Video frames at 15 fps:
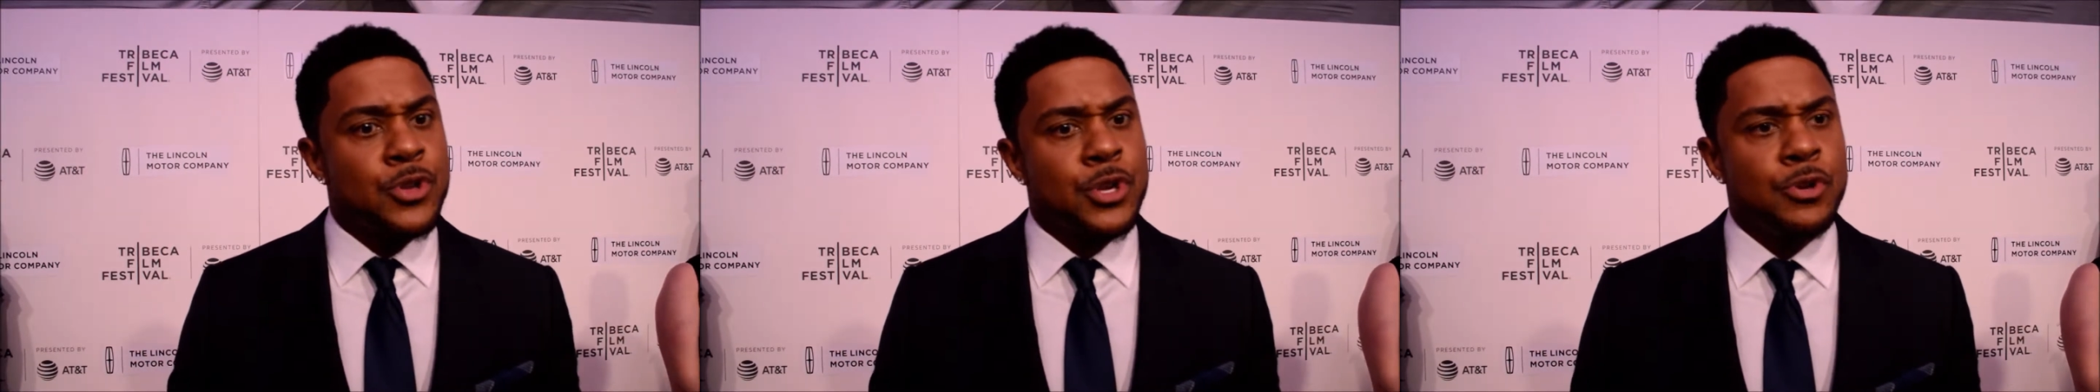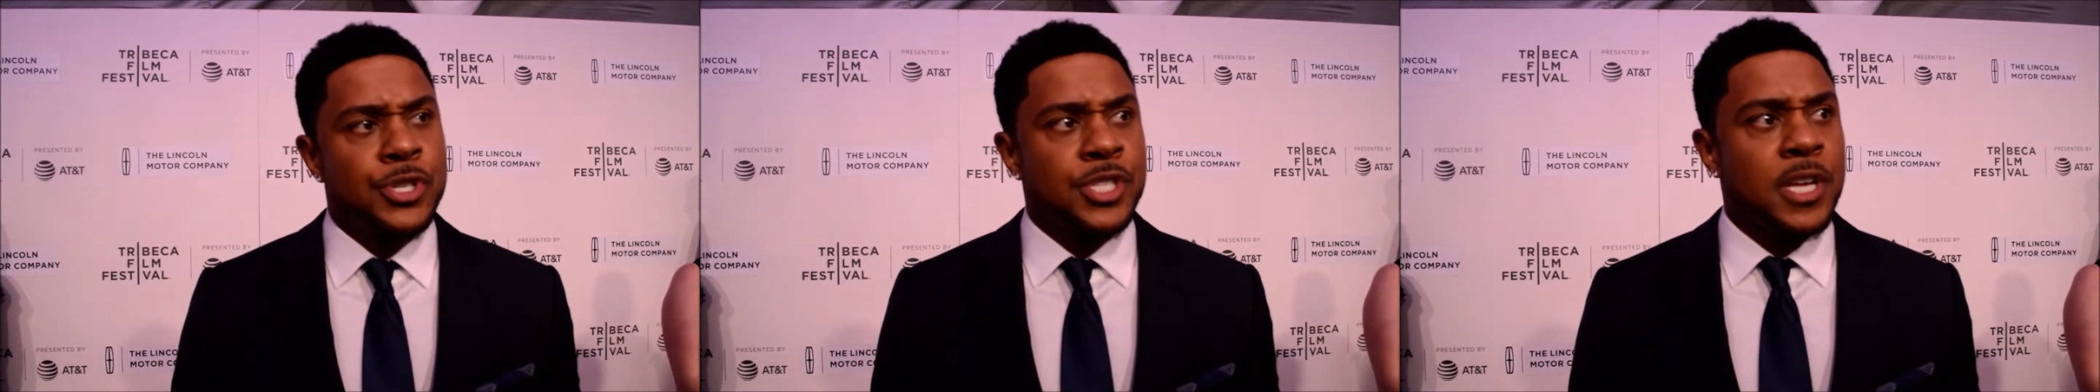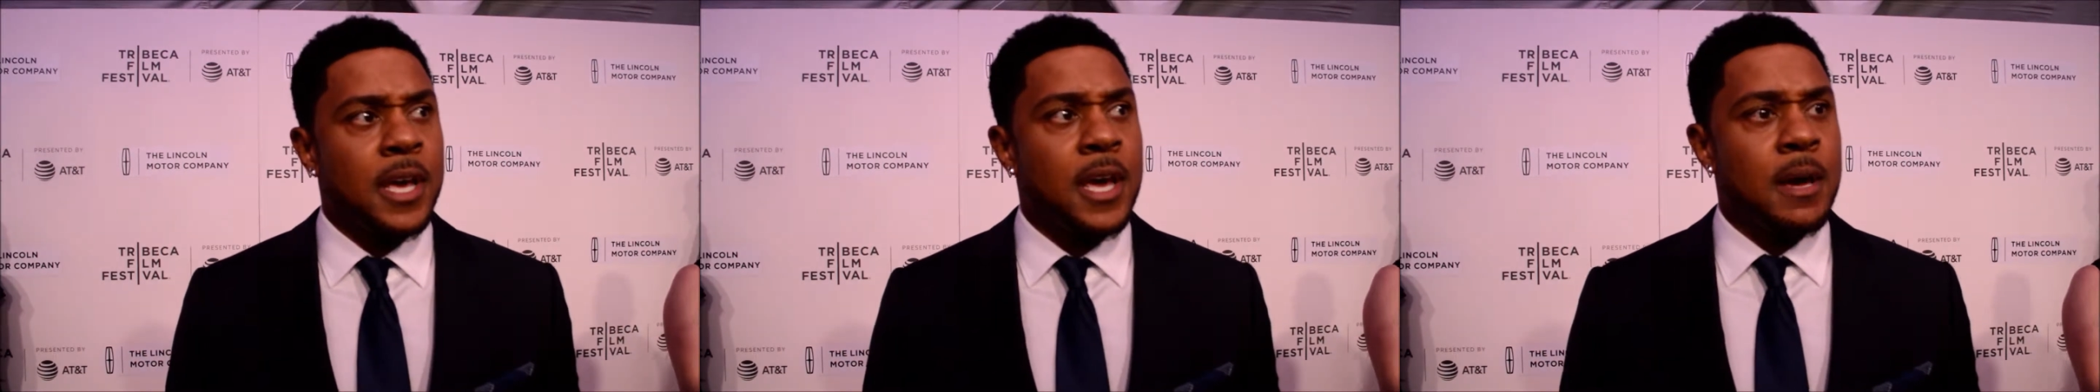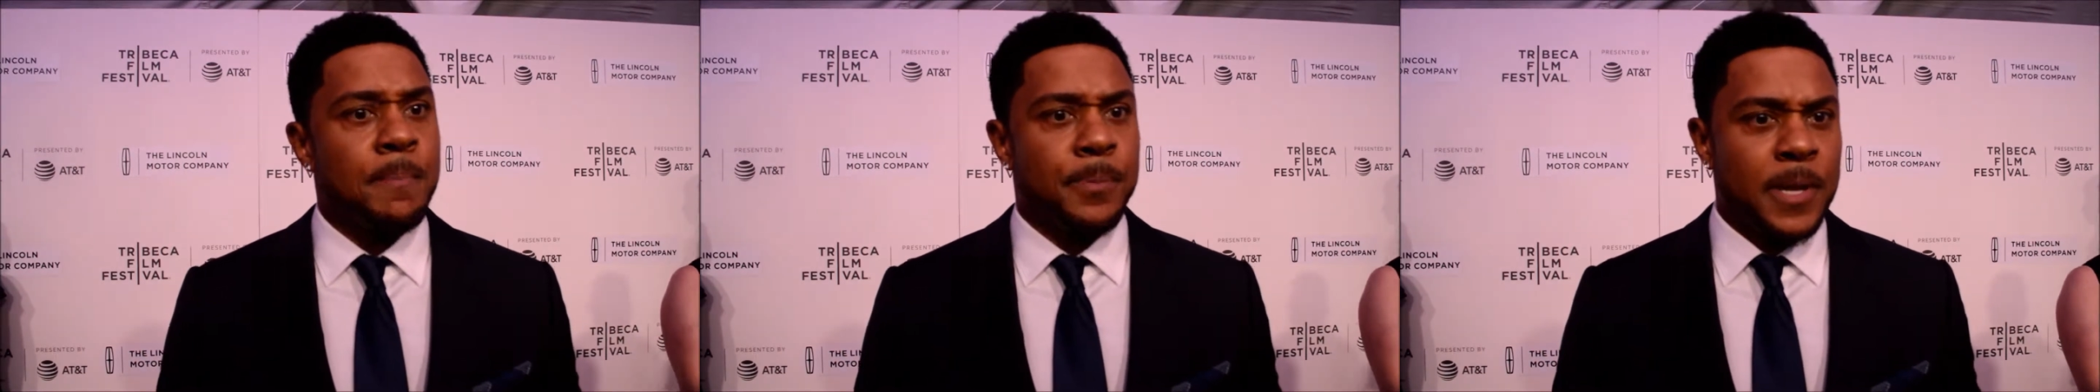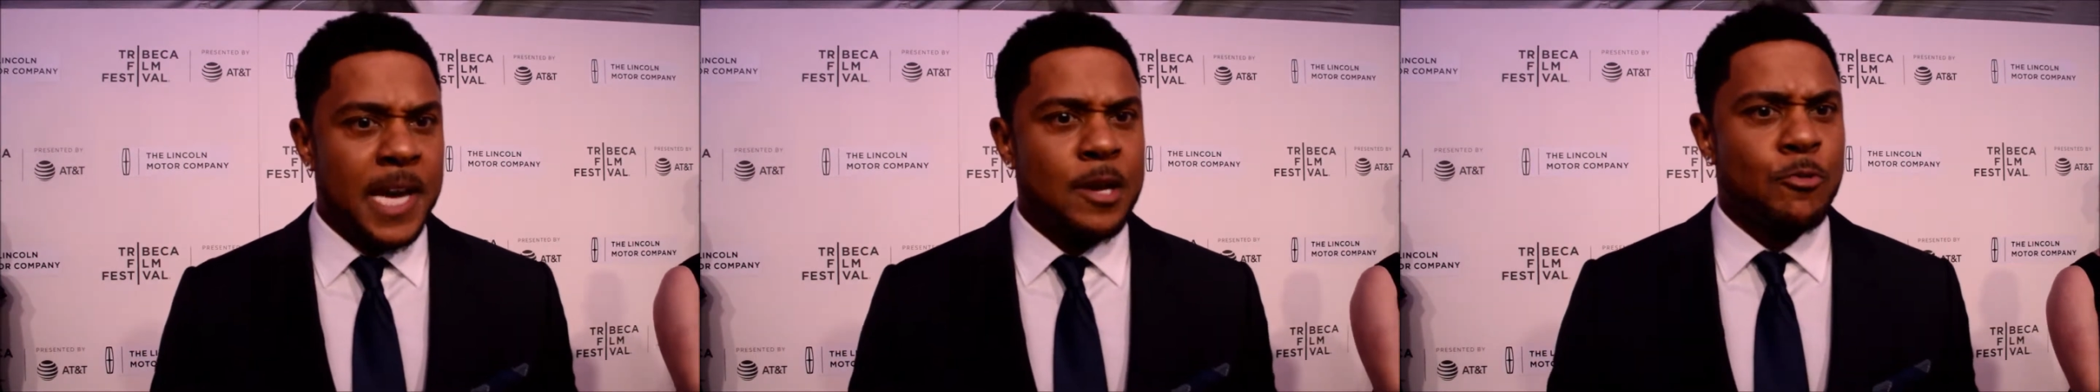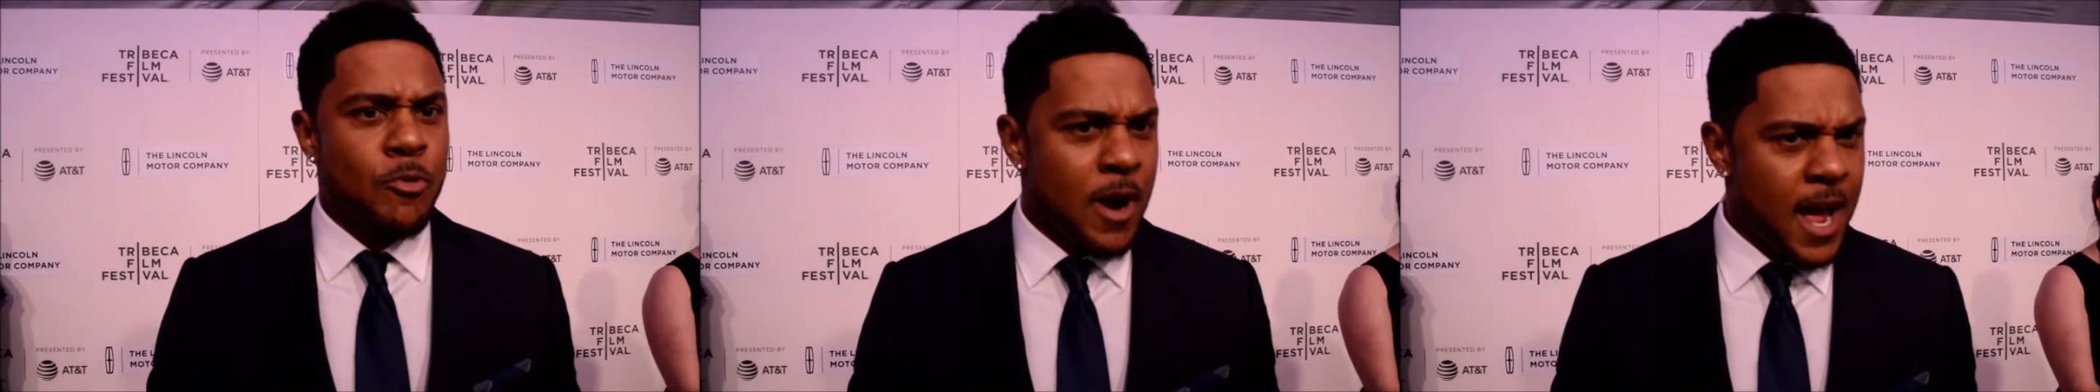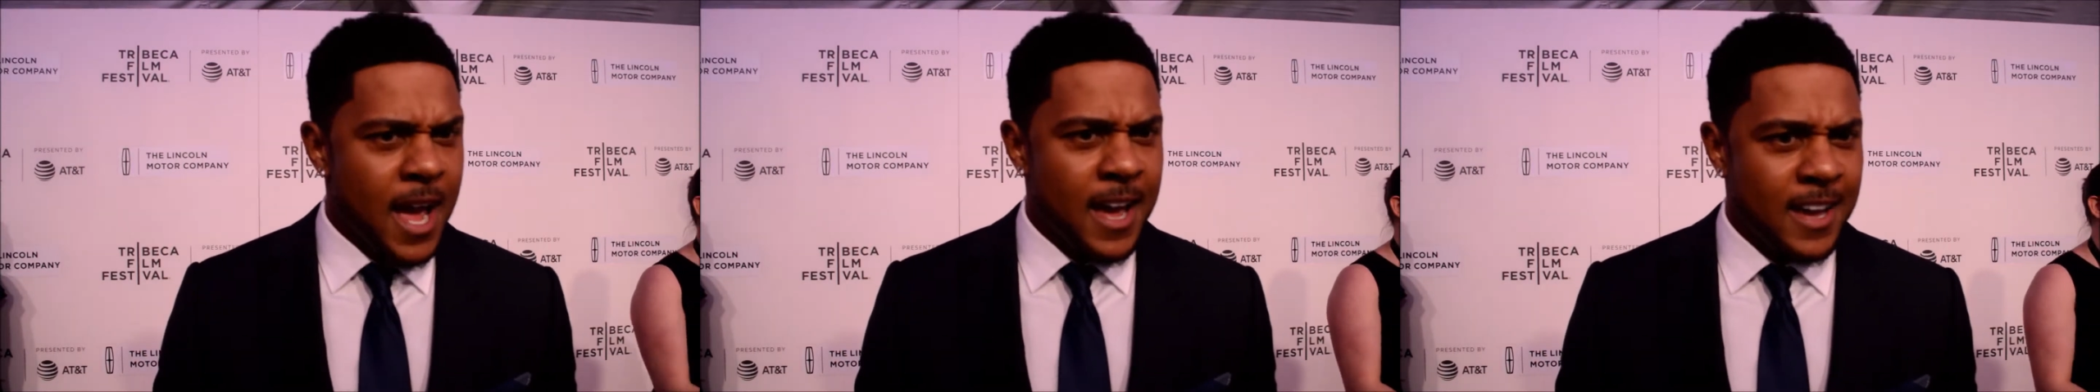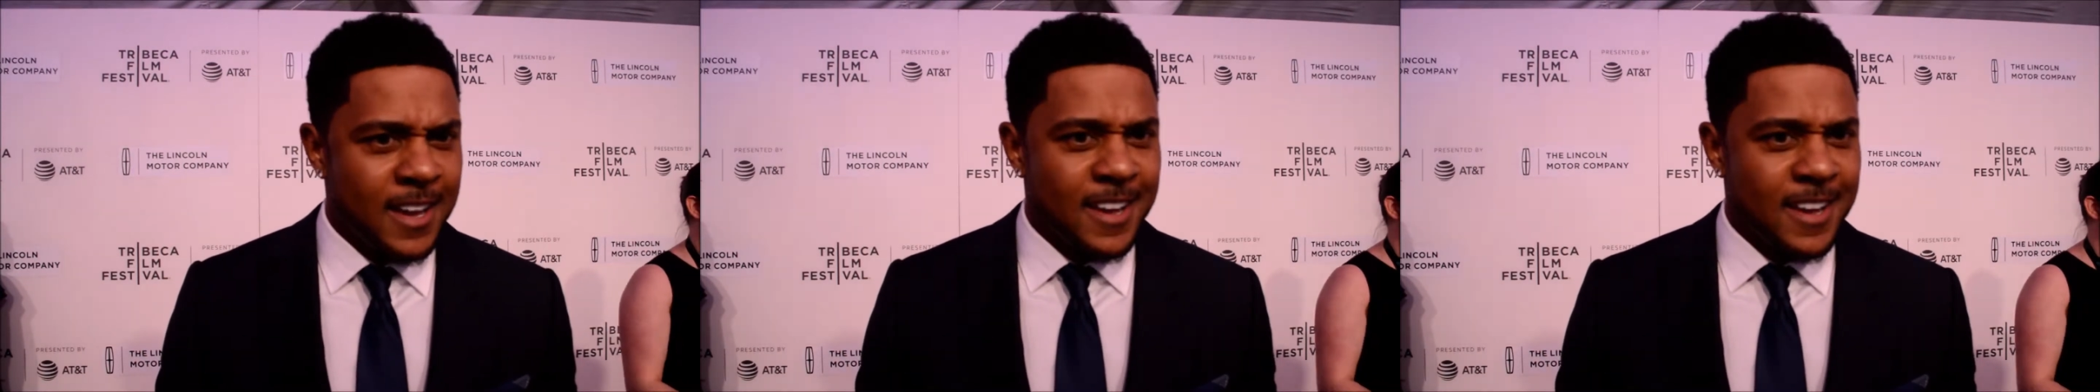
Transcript: used to him playing Ray.